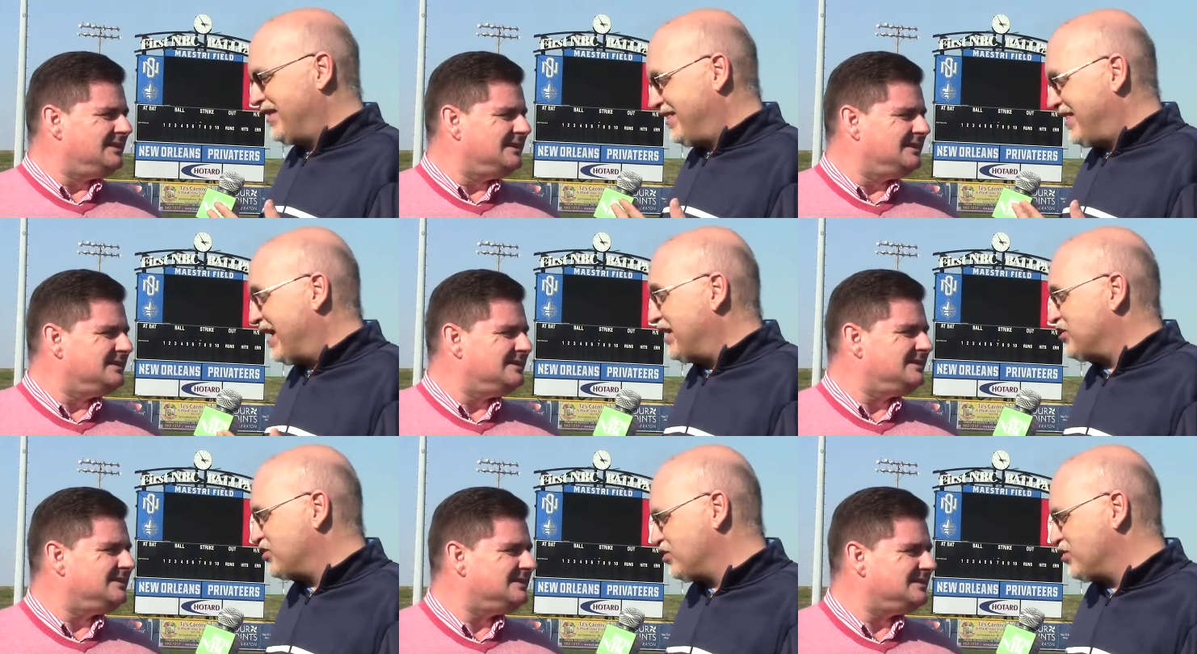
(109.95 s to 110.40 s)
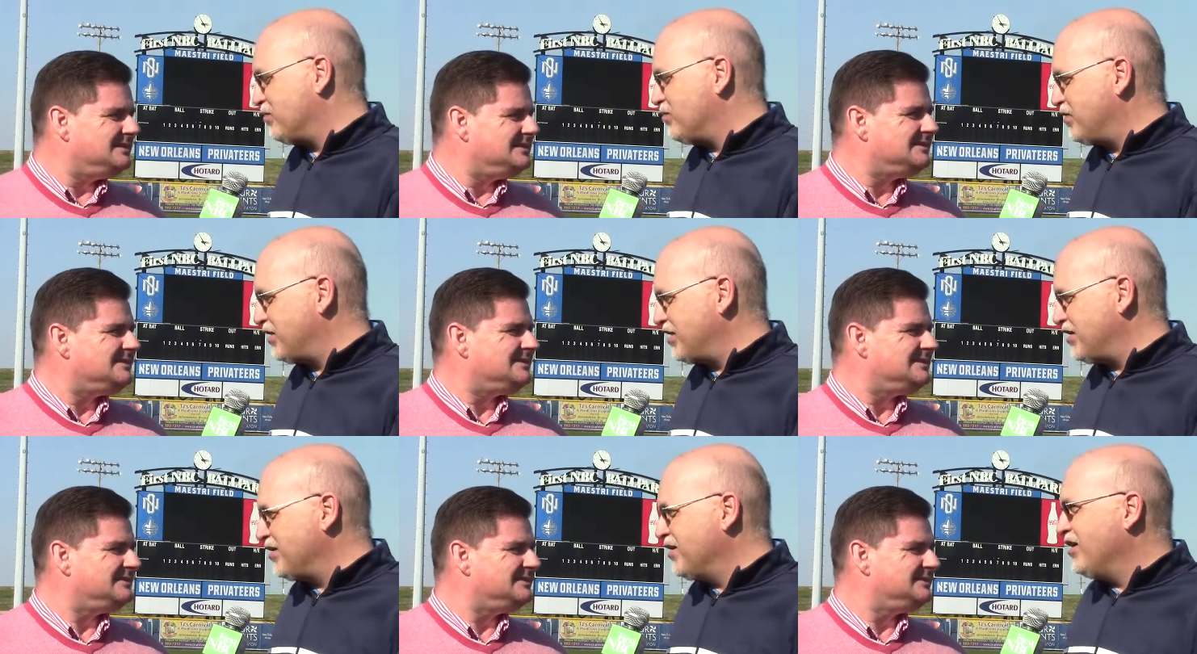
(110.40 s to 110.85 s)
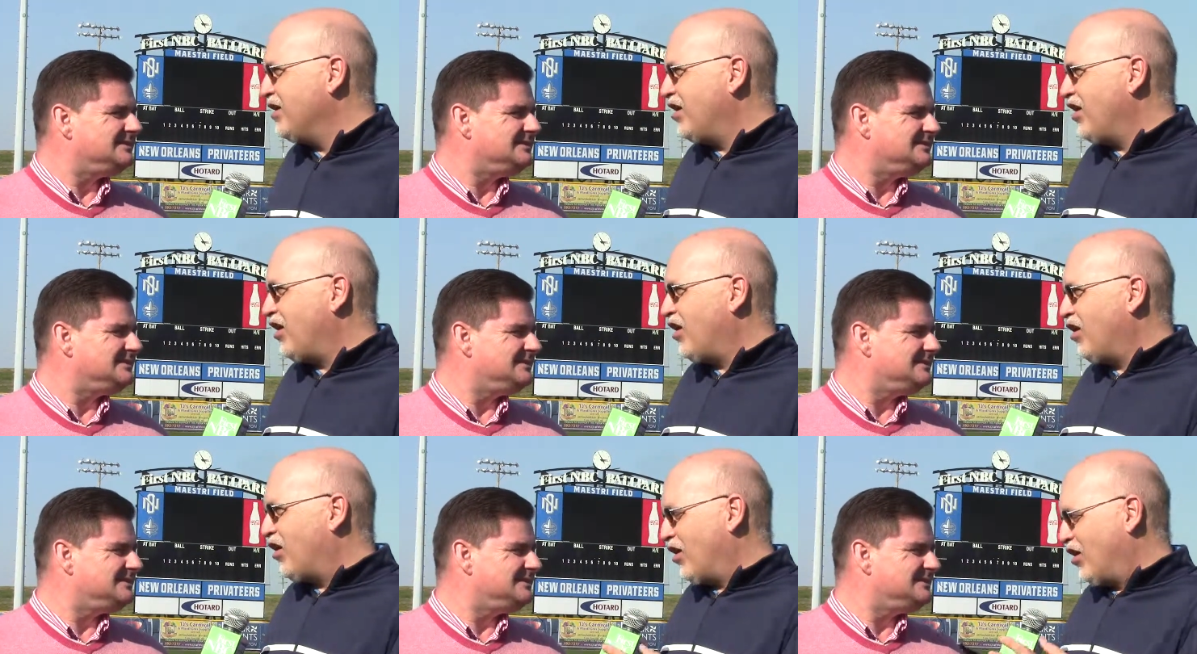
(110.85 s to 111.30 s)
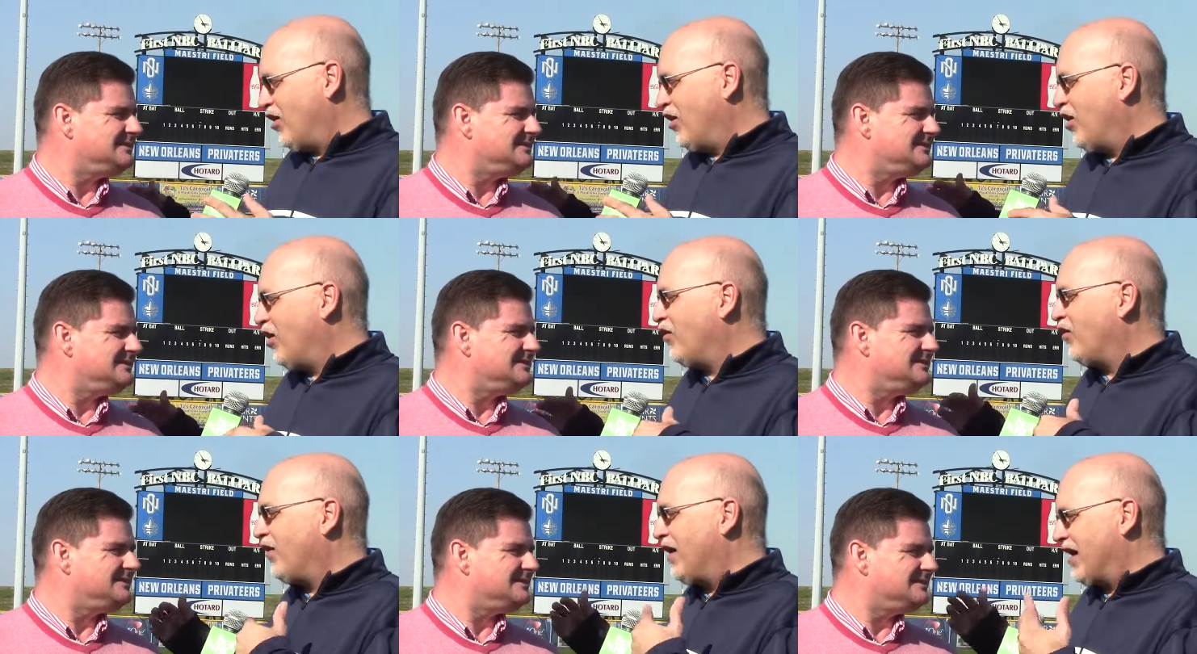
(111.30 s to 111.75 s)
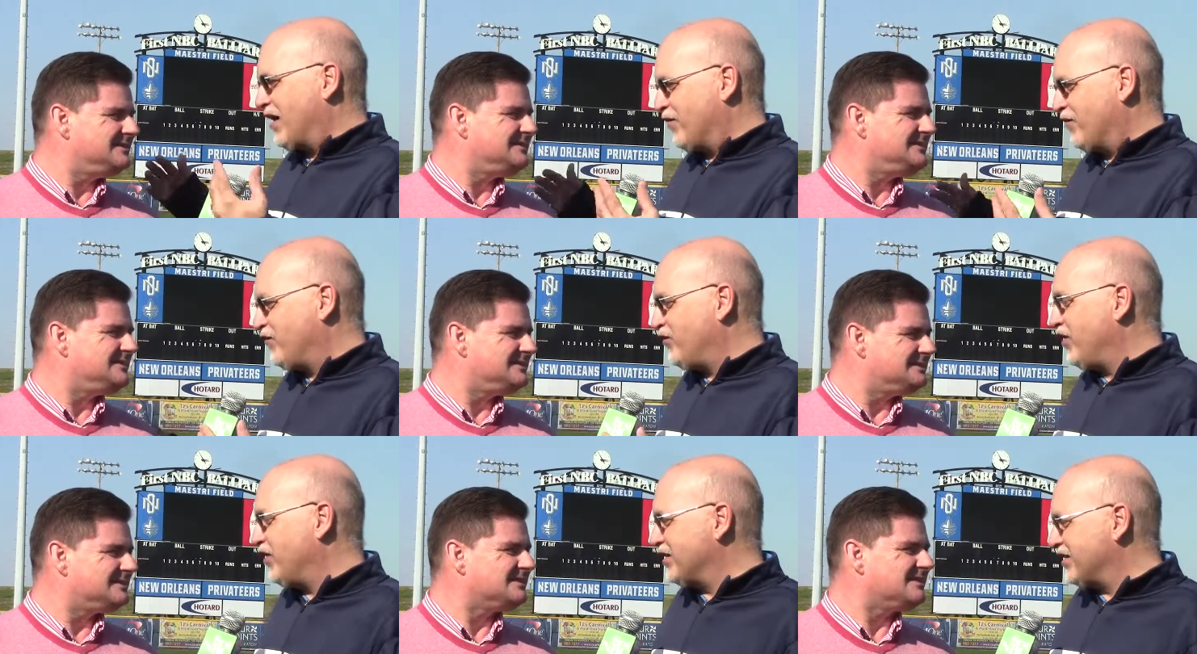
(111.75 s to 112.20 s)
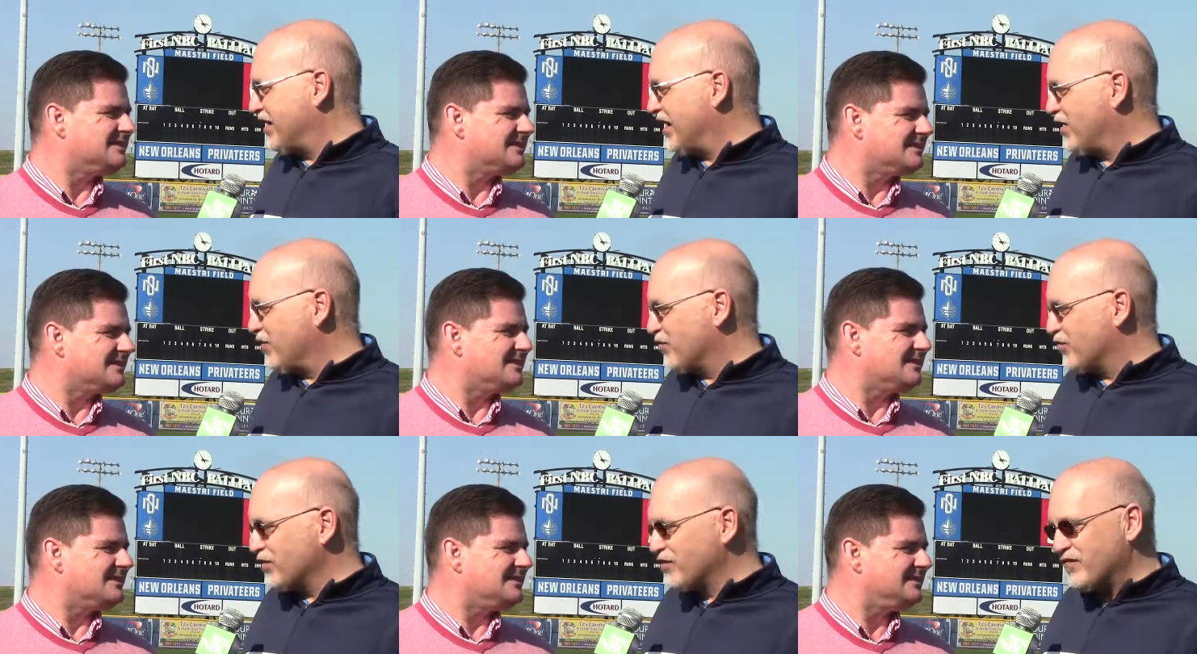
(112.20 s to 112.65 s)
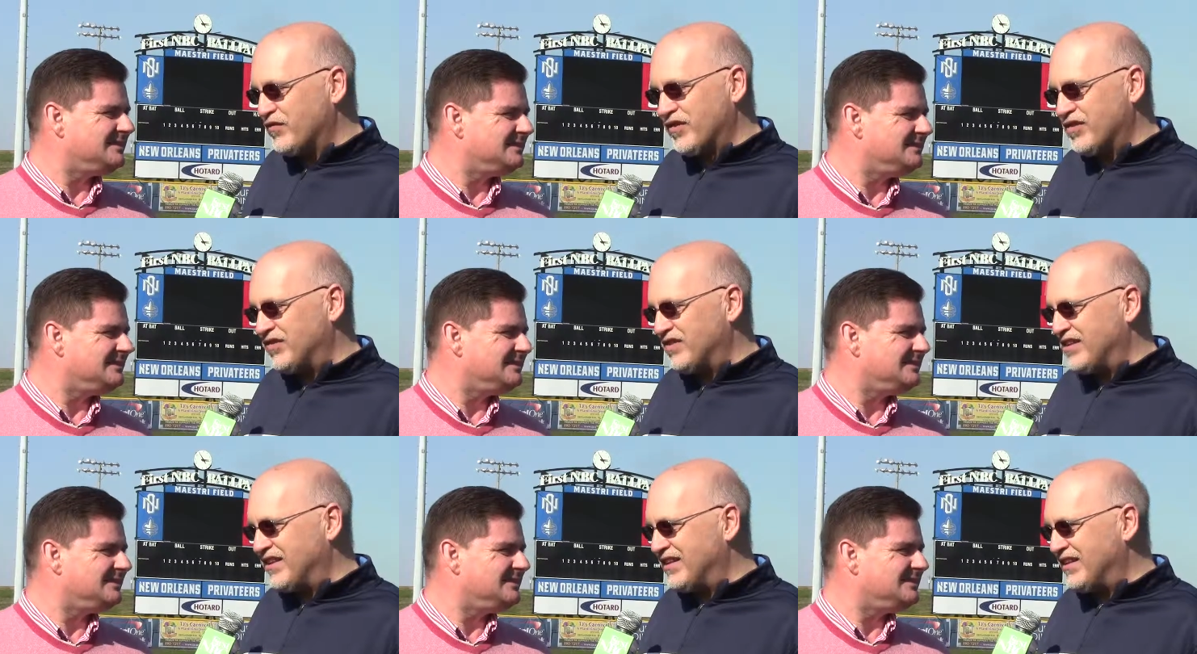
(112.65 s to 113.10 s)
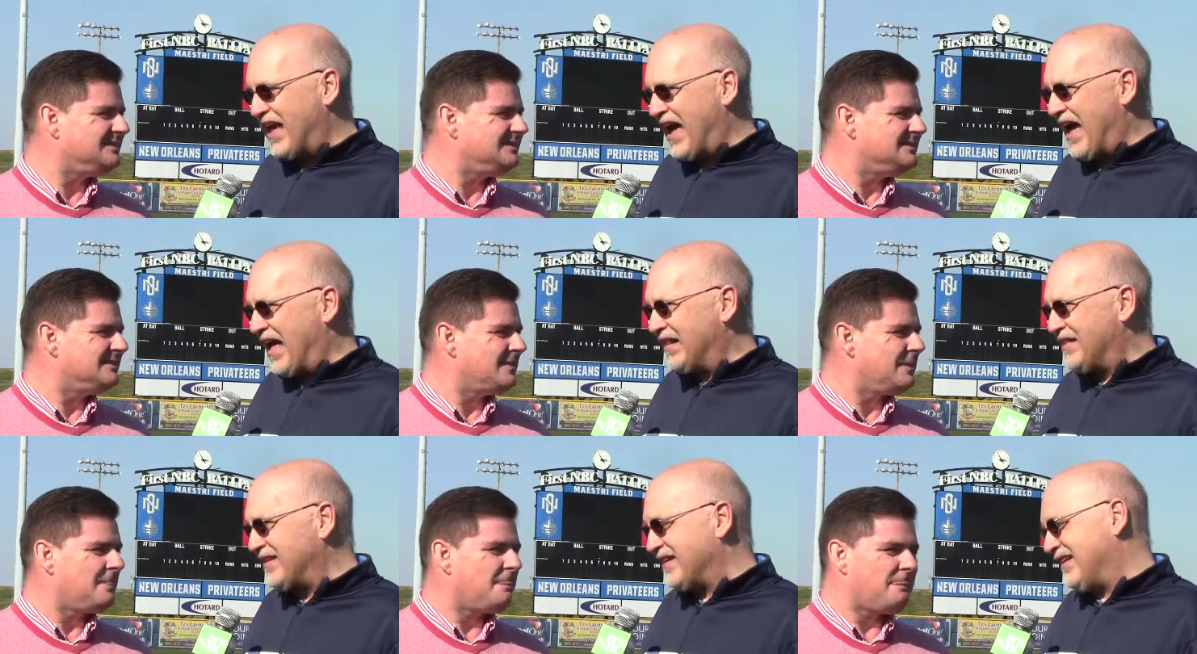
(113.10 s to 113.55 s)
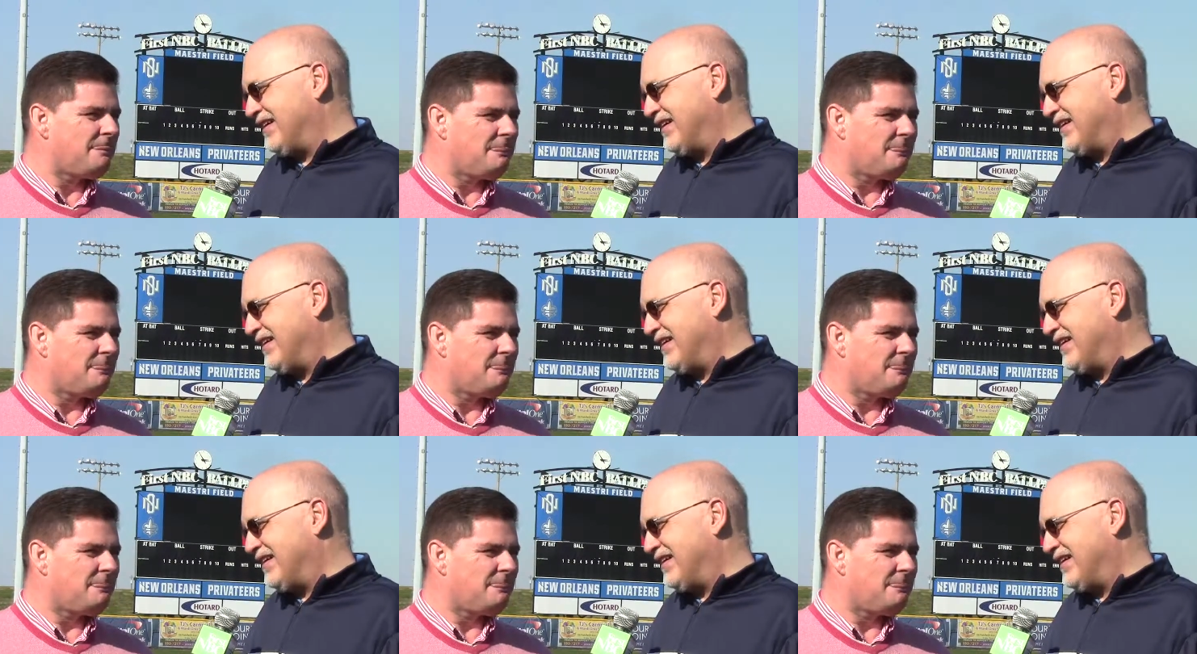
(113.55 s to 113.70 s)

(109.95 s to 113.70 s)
Speaker 1: That should be a lot of fun, kind of revisiting that.